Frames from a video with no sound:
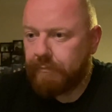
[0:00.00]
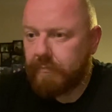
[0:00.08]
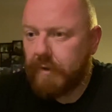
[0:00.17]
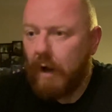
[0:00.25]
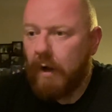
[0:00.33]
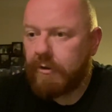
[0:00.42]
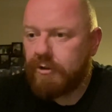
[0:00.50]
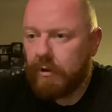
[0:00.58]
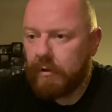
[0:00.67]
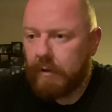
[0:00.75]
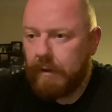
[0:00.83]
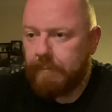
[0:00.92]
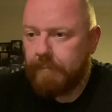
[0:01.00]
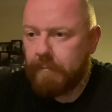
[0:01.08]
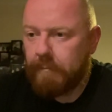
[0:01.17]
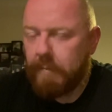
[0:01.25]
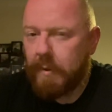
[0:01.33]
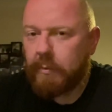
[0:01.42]
Dark chocolate,
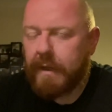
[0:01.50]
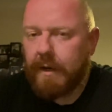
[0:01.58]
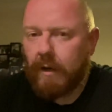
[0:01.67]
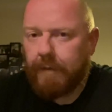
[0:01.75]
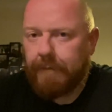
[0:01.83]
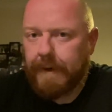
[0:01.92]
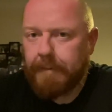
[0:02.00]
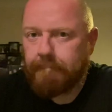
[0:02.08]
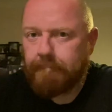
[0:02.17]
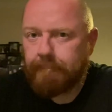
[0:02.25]
milky coffee.